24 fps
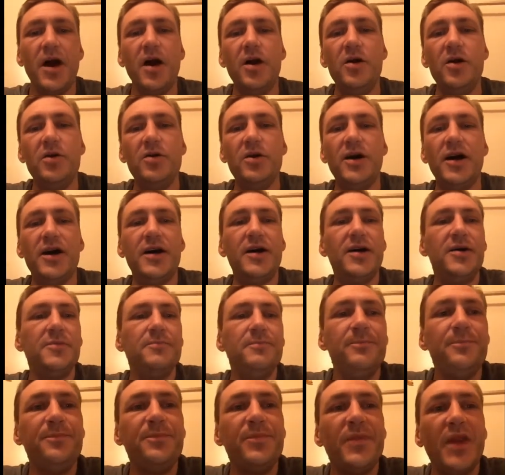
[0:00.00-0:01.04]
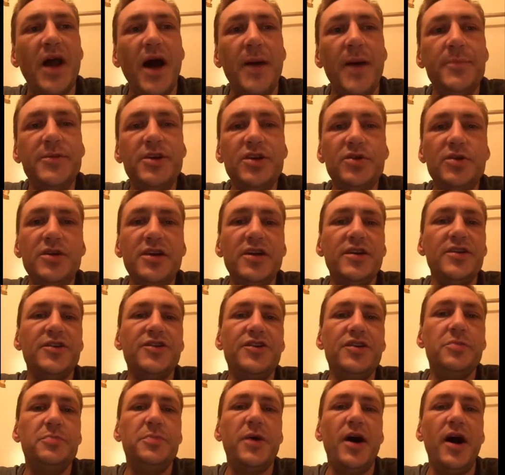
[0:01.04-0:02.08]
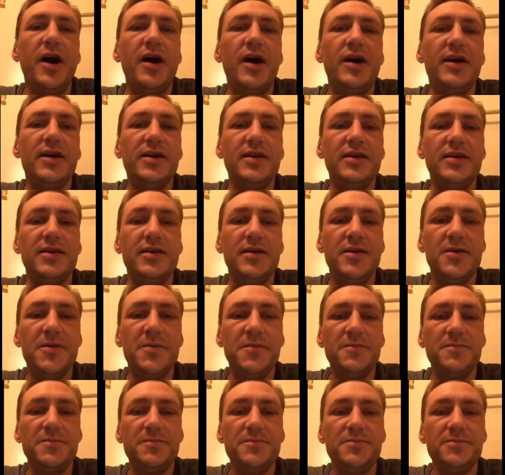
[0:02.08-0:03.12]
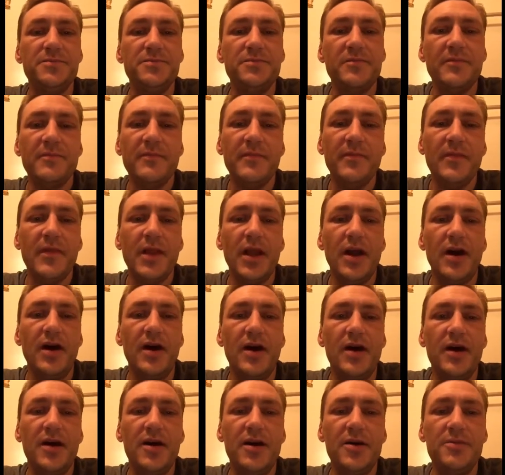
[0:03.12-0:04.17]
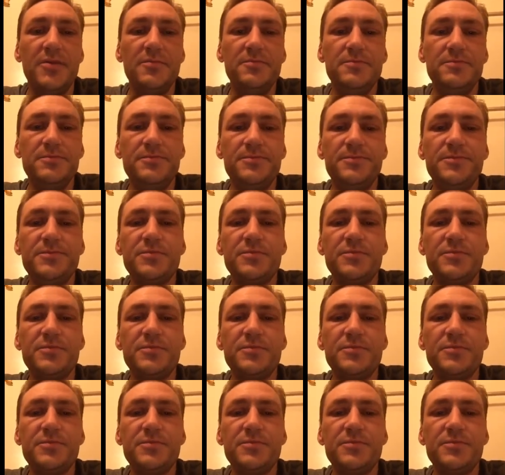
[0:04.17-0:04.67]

Oh, I'm doing it through Pine, um,